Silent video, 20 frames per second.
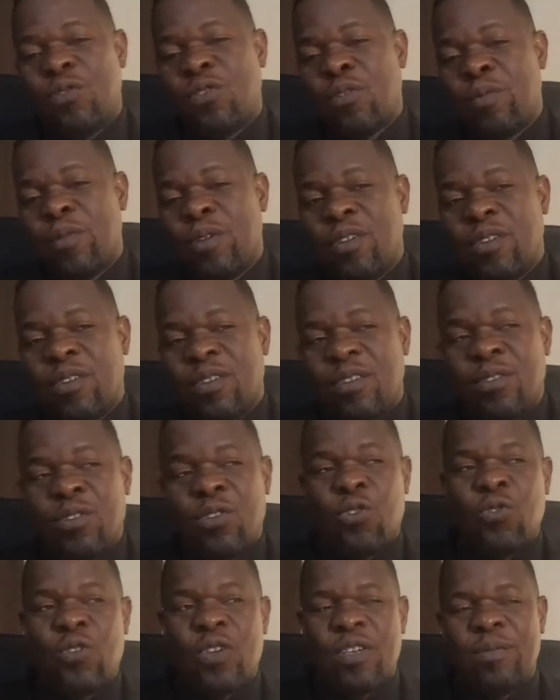will not be
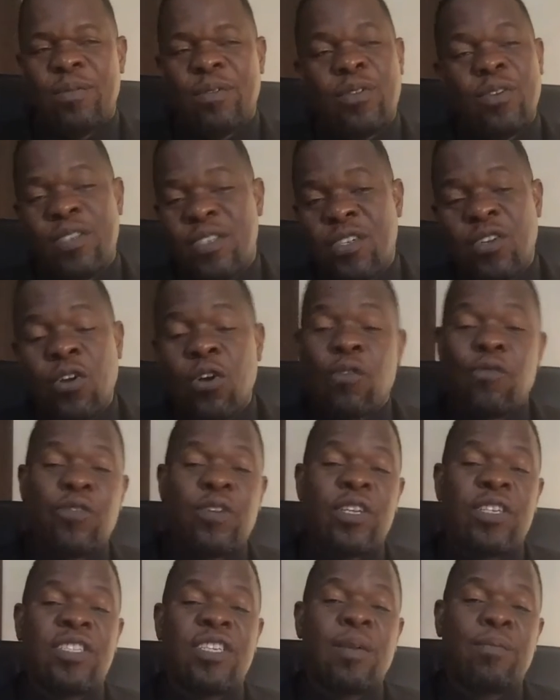usual because it's a
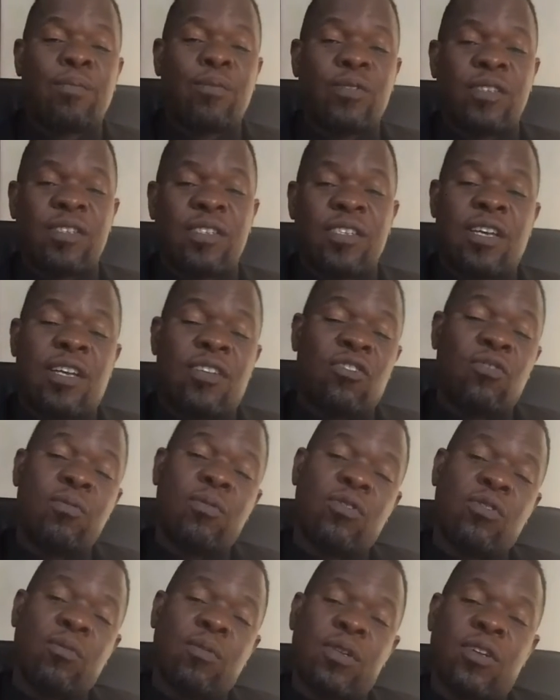confidential process. As soon
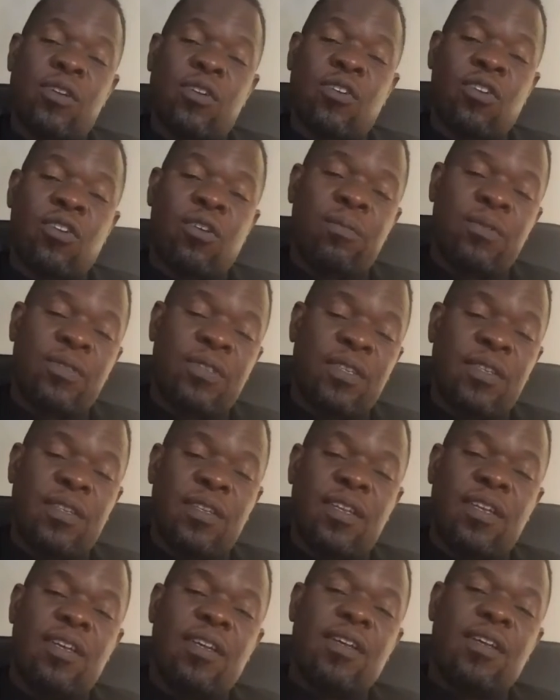as somebody comes
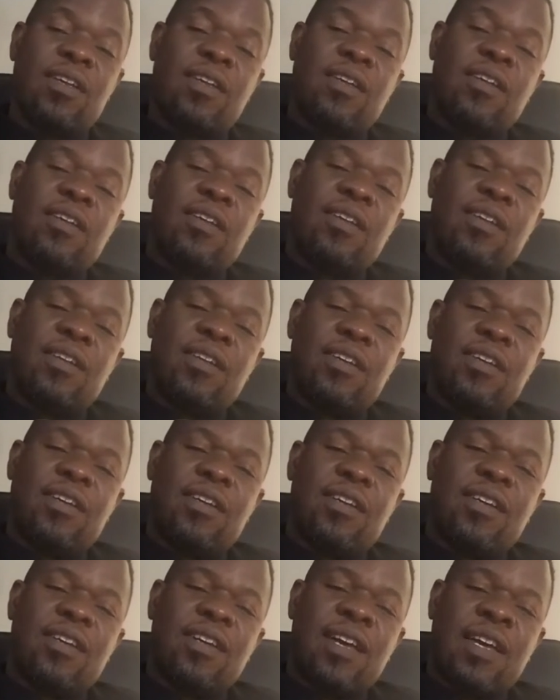
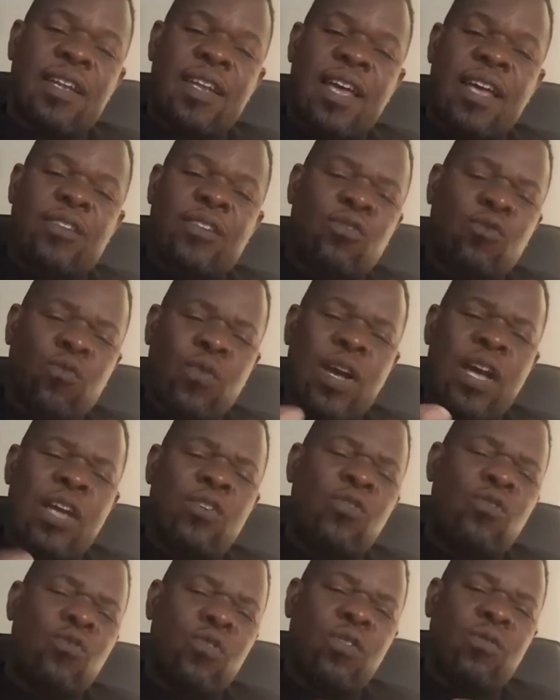in and asks why are
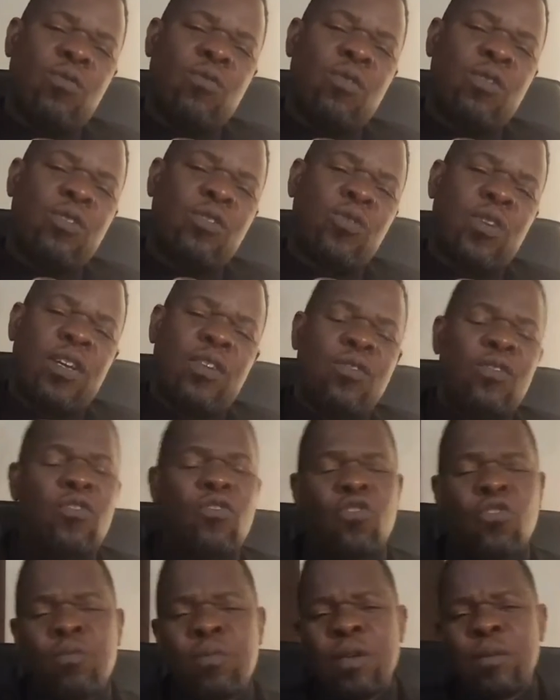you doing what you are doing, you
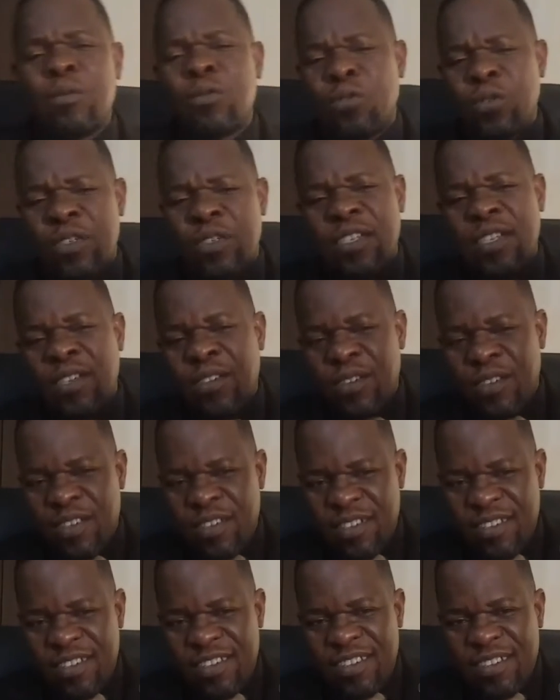should be able to say
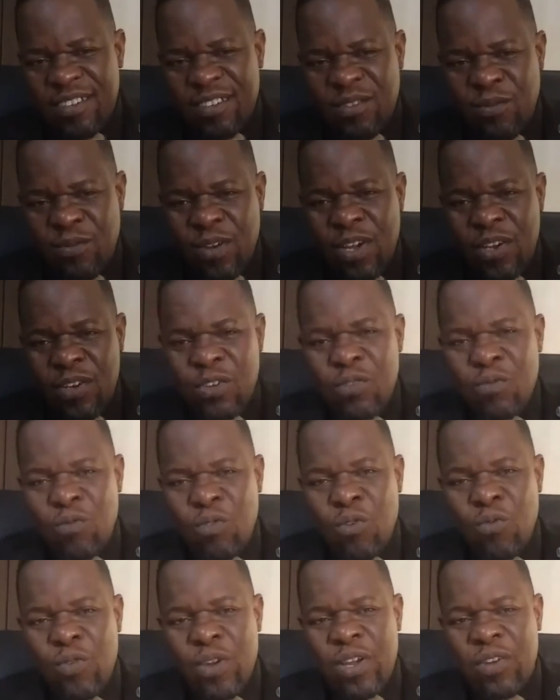we are doing
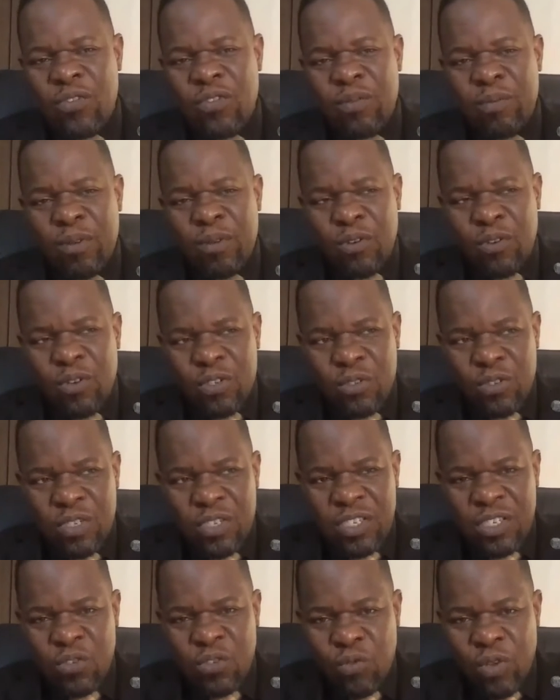what we are doing because
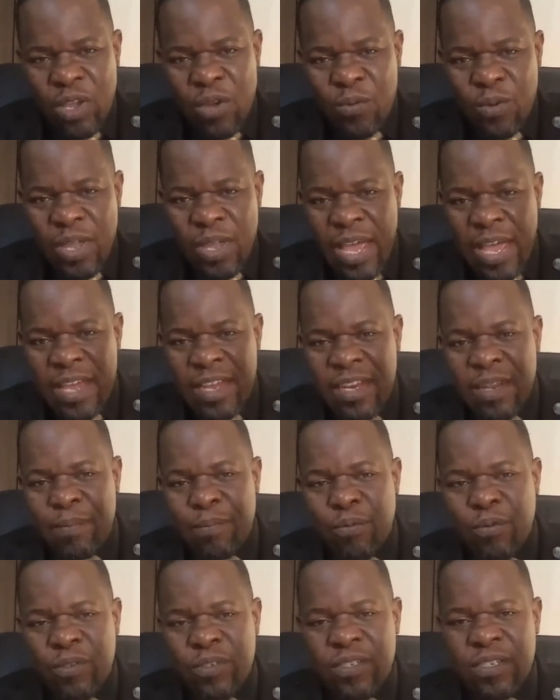this is where we are in the
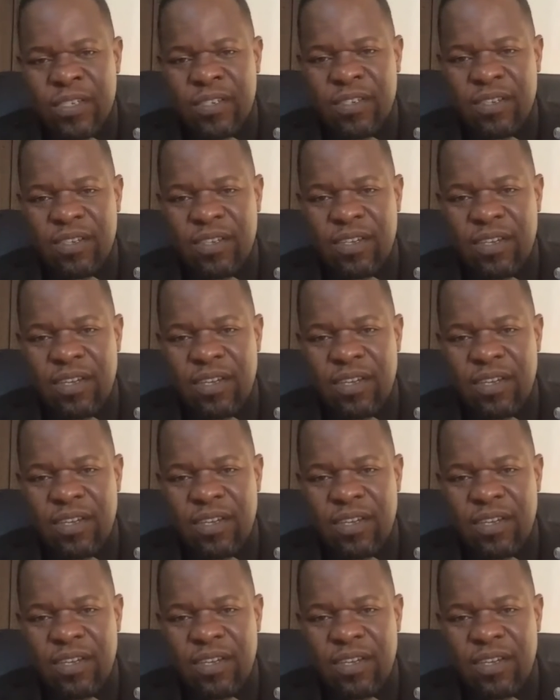process.